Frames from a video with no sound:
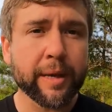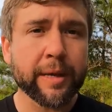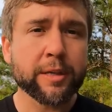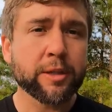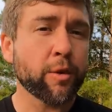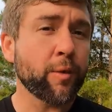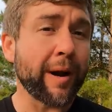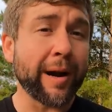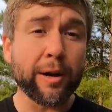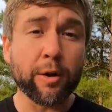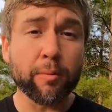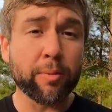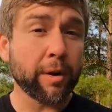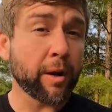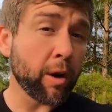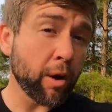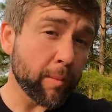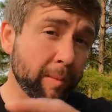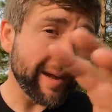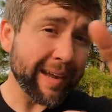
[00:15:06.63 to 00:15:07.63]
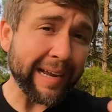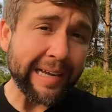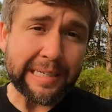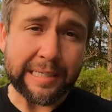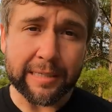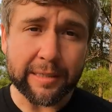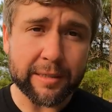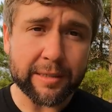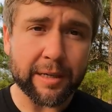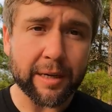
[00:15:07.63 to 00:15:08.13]
So I don't put all my eggs
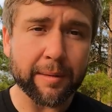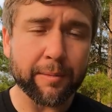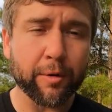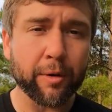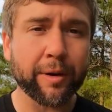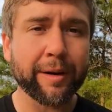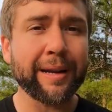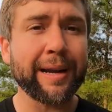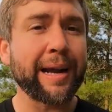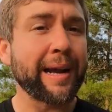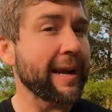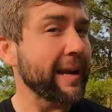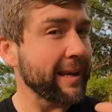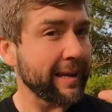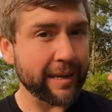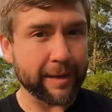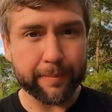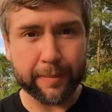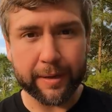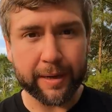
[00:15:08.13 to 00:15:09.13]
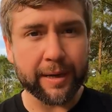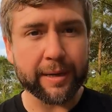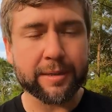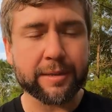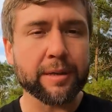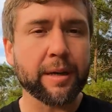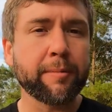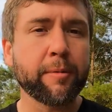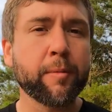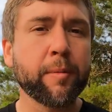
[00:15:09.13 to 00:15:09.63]
in the stock market. I keep, again,
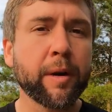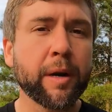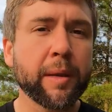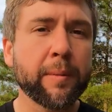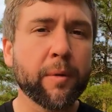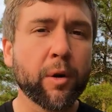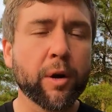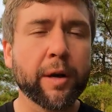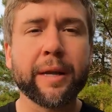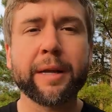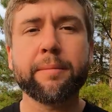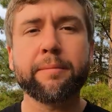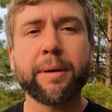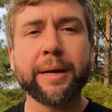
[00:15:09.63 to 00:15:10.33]
some in money market.